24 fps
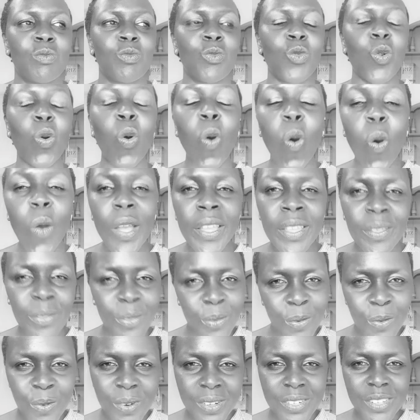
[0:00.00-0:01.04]
going
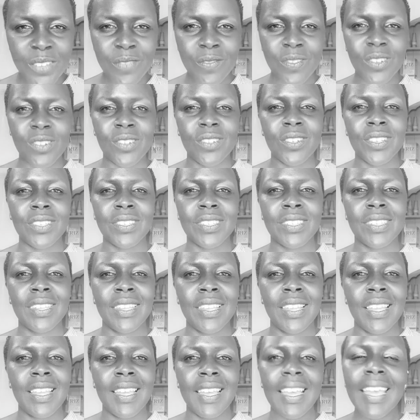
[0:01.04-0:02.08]
through a divorce,
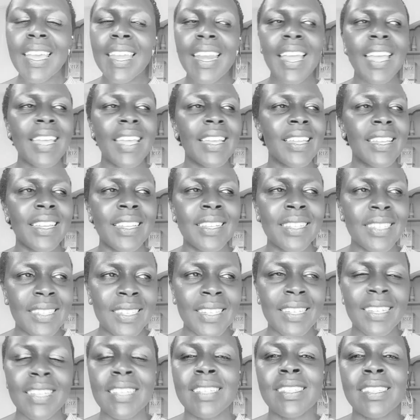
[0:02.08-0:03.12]
and I can
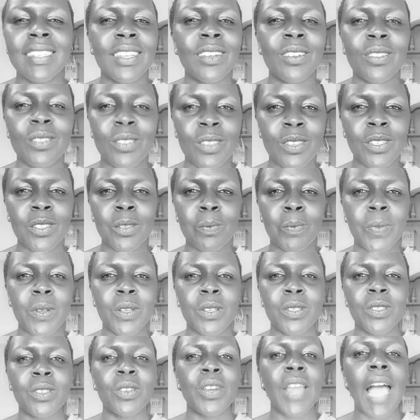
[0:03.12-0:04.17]
sit and tell this
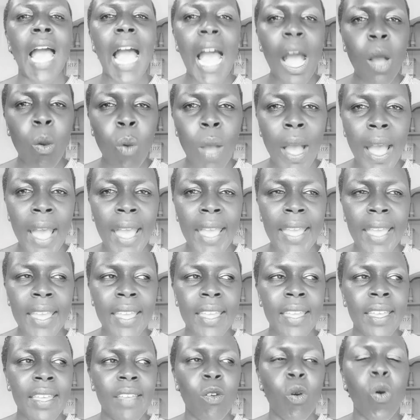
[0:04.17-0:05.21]
person how I
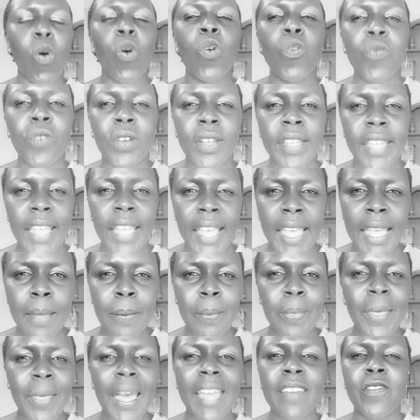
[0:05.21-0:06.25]

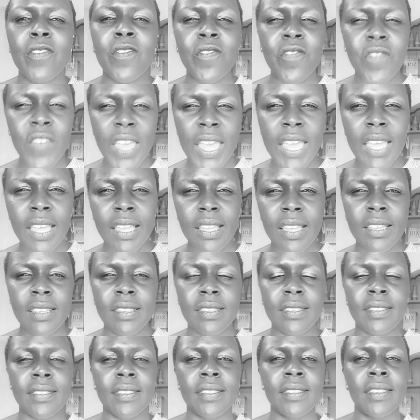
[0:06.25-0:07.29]
overcame that
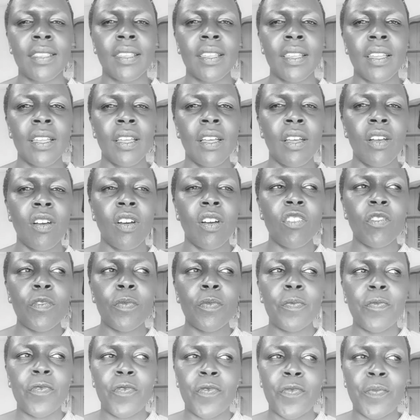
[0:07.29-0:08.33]
phase of
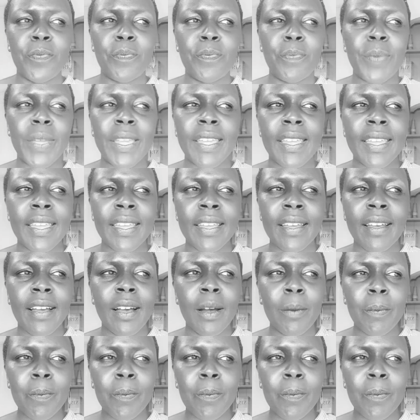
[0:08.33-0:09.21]
being